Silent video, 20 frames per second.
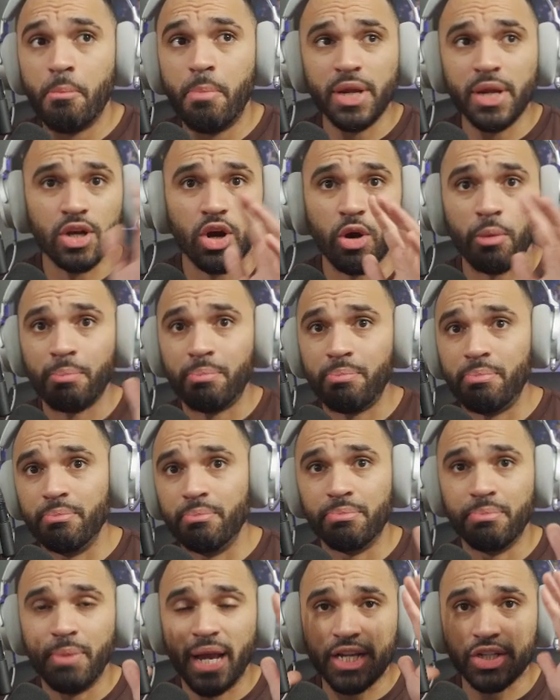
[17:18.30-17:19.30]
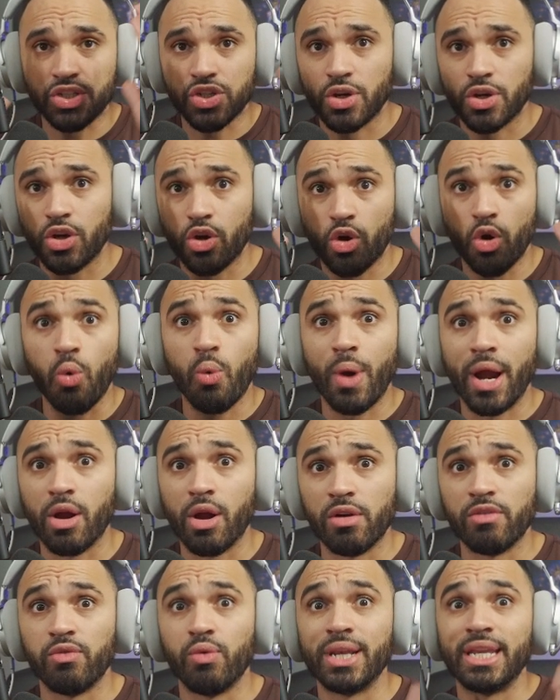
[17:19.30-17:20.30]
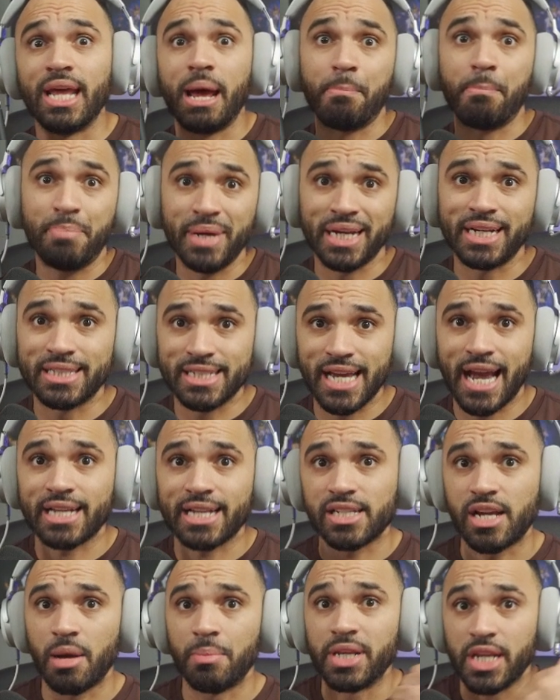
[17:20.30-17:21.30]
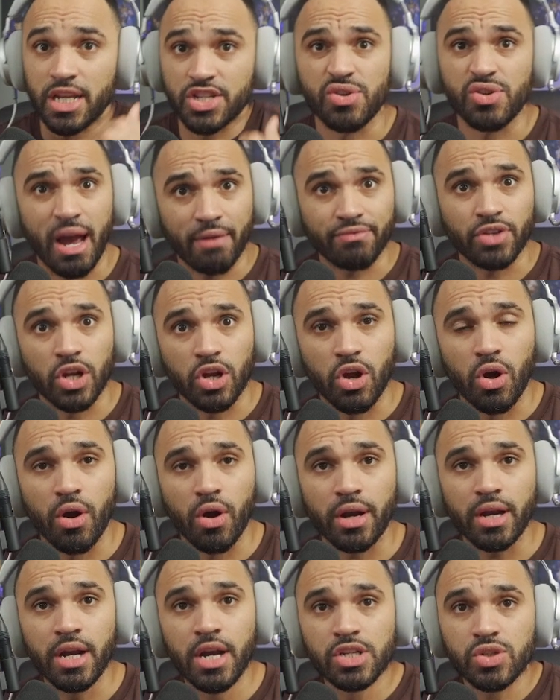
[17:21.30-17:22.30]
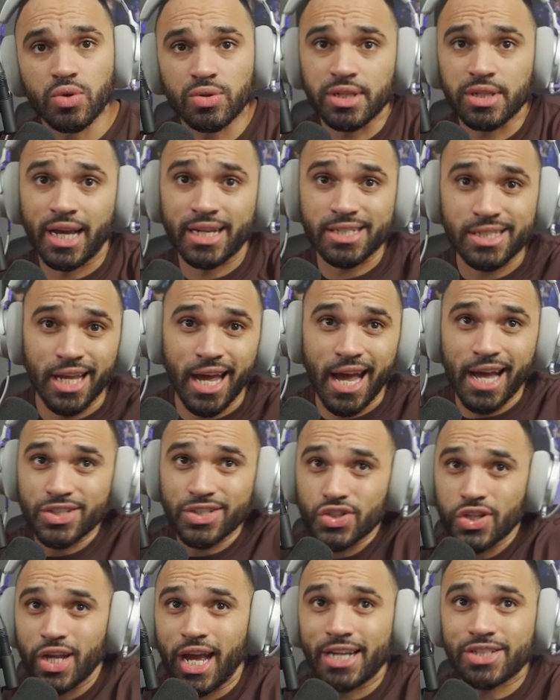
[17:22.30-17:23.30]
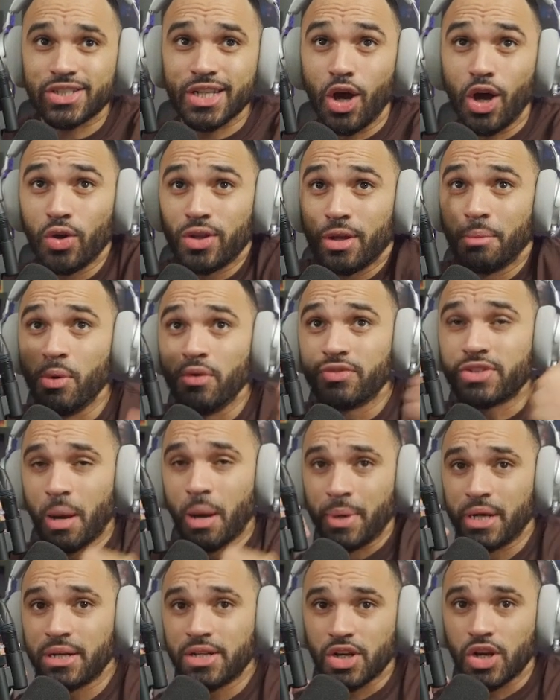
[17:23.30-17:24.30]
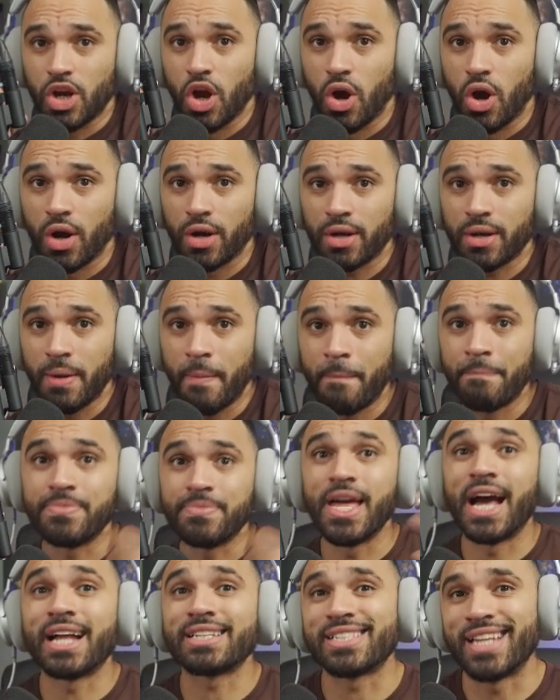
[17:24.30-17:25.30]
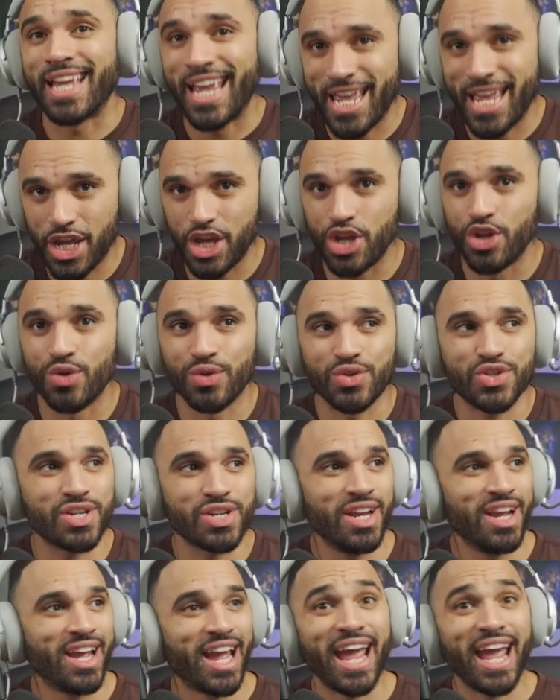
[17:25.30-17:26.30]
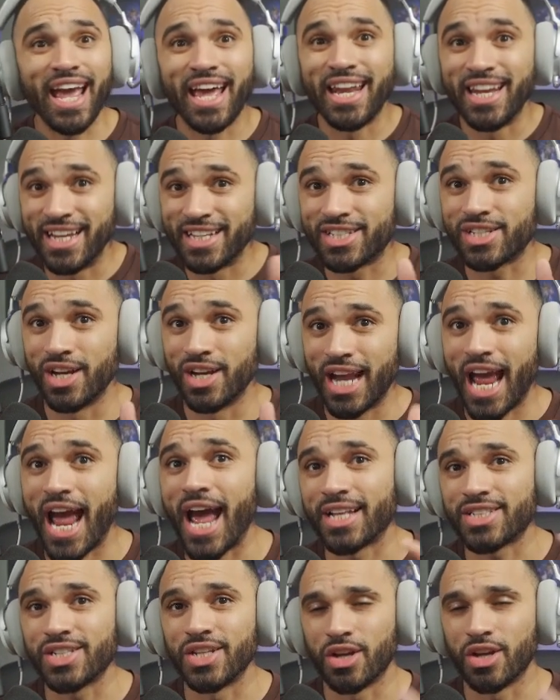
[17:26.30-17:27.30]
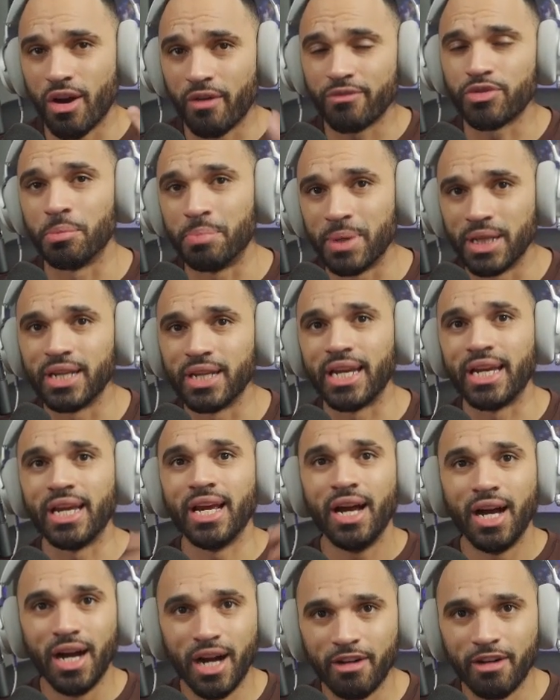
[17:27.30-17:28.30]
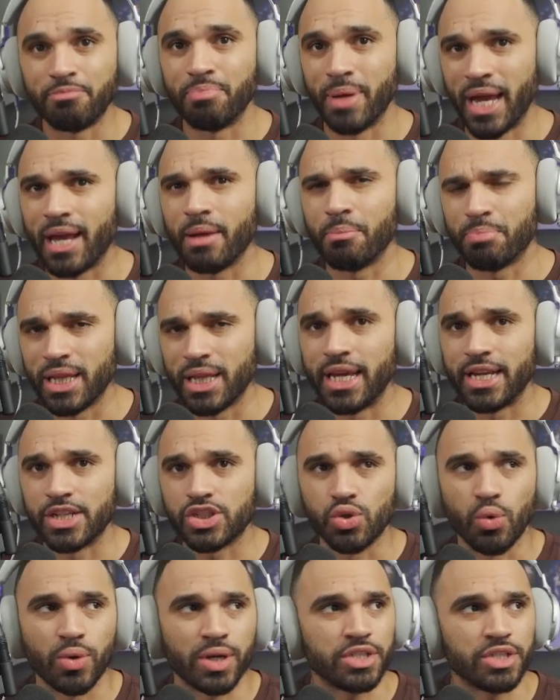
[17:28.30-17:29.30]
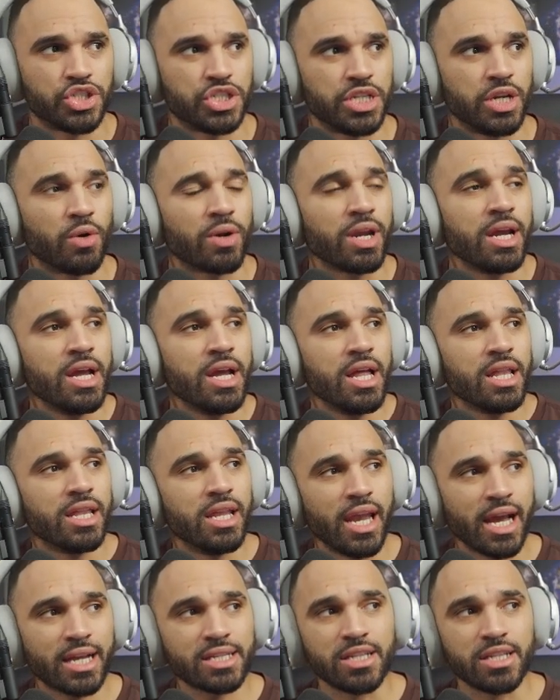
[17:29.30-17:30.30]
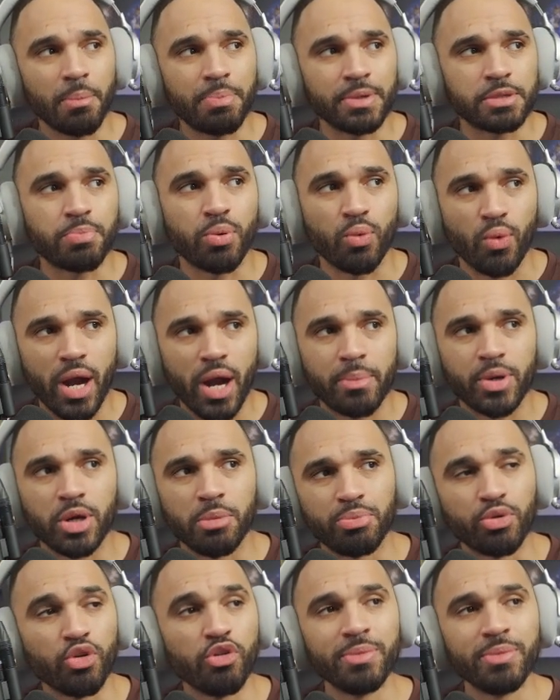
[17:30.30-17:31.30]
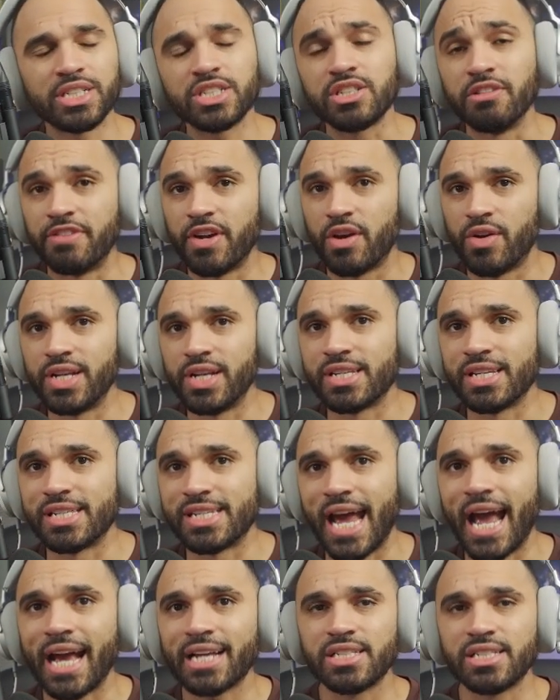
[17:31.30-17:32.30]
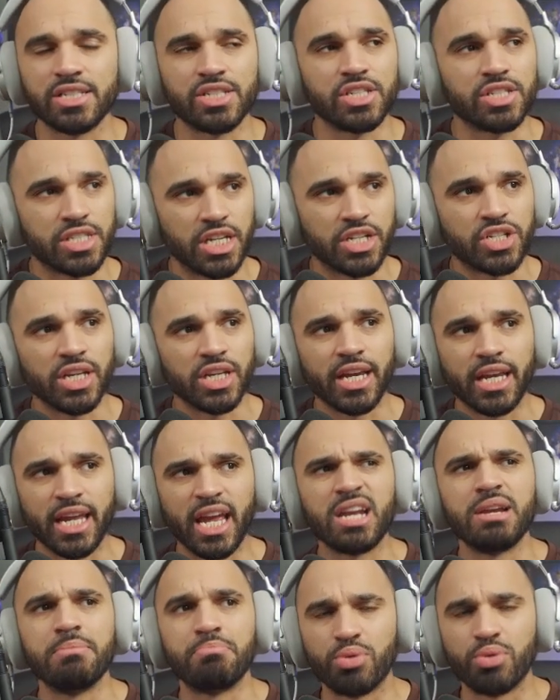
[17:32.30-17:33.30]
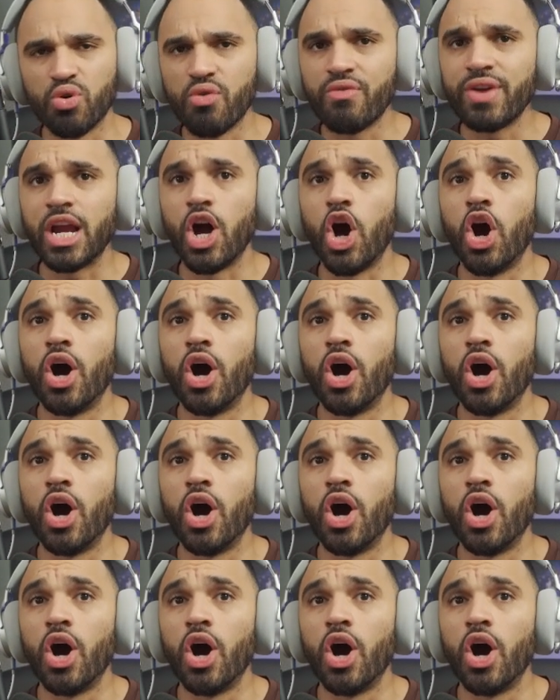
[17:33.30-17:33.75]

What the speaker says: you know, making sure you're aware of when that big attack's coming that you have to guard. So it's like slash, slash, oh, the move's coming, guard. That's huge. And it's going to add to the comfortability of playing sword and shield. The next up is parameter improvements to various attacks. This is essentially, again, improving